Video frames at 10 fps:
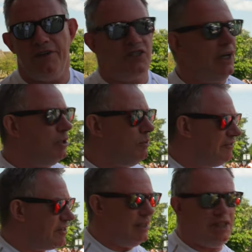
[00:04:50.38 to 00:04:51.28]
of our channel would
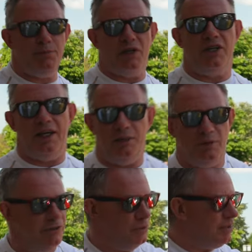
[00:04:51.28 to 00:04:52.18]
have seen this Speciale
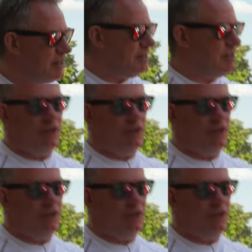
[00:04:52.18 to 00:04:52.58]
before. This is the